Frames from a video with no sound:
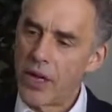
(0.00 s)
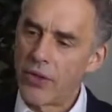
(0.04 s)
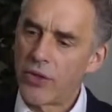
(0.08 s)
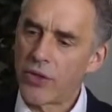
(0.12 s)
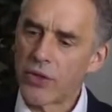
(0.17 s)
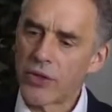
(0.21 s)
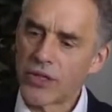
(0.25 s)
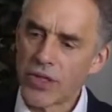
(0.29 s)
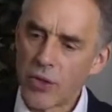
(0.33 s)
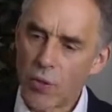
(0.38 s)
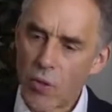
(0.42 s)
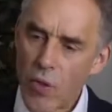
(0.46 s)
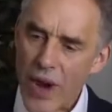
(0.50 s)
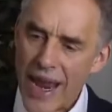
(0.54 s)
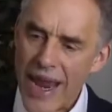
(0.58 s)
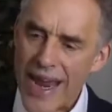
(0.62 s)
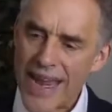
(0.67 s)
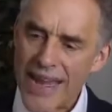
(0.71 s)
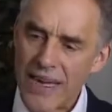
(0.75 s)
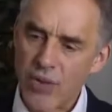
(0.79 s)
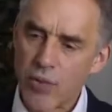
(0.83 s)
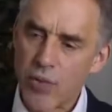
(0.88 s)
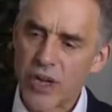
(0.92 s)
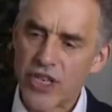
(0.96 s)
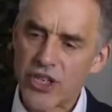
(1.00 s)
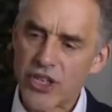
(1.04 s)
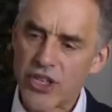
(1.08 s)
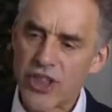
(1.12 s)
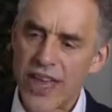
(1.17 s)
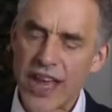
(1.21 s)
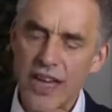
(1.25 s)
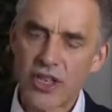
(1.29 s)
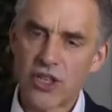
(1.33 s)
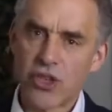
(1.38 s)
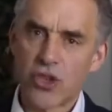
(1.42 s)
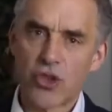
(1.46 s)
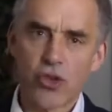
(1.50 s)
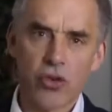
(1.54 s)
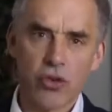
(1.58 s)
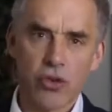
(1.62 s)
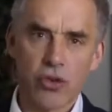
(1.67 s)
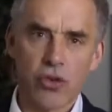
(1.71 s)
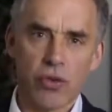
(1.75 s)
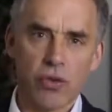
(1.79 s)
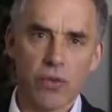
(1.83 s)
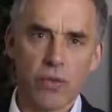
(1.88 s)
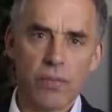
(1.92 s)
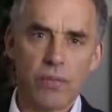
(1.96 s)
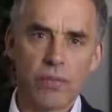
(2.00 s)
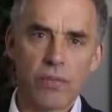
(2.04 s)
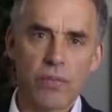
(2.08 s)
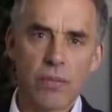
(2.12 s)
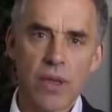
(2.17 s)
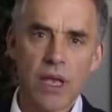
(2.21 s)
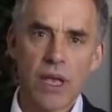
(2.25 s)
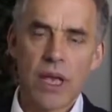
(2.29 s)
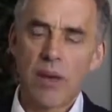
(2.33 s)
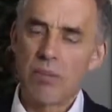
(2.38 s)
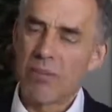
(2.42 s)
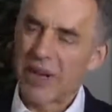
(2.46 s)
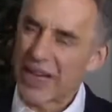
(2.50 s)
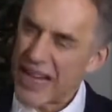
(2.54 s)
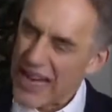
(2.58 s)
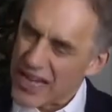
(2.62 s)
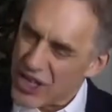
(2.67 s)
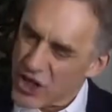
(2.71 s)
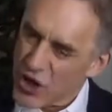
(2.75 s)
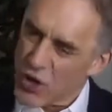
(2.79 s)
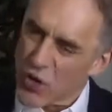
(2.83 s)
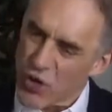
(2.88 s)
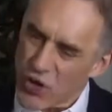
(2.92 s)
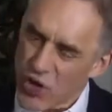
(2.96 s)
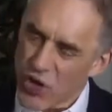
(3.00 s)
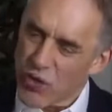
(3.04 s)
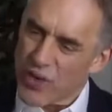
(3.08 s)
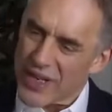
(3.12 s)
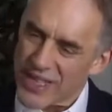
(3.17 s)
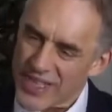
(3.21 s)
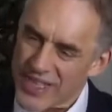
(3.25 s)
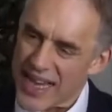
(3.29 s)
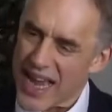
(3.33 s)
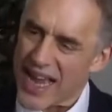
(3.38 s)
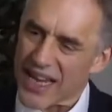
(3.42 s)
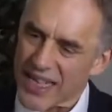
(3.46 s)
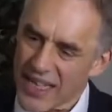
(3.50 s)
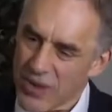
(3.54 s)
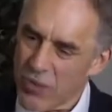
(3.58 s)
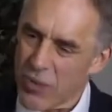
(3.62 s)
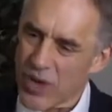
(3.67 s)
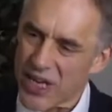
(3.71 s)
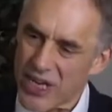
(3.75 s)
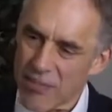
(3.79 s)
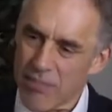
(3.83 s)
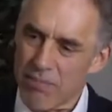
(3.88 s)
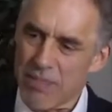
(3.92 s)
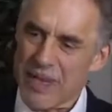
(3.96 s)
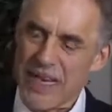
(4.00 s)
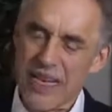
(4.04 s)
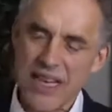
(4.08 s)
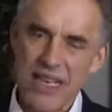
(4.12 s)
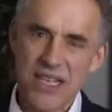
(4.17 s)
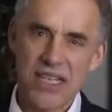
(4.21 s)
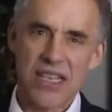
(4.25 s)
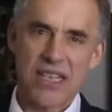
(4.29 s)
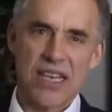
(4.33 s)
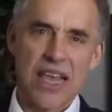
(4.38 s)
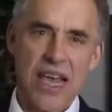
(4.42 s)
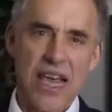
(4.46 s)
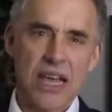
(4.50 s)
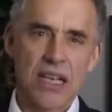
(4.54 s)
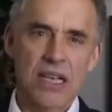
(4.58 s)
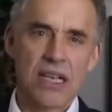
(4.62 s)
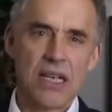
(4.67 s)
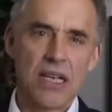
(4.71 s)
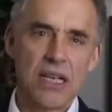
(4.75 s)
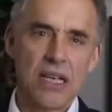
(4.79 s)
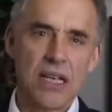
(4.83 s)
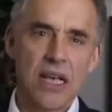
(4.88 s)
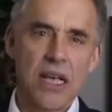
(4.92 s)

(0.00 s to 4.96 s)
there's a way in which that's true, but I don't know exactly what it means yet.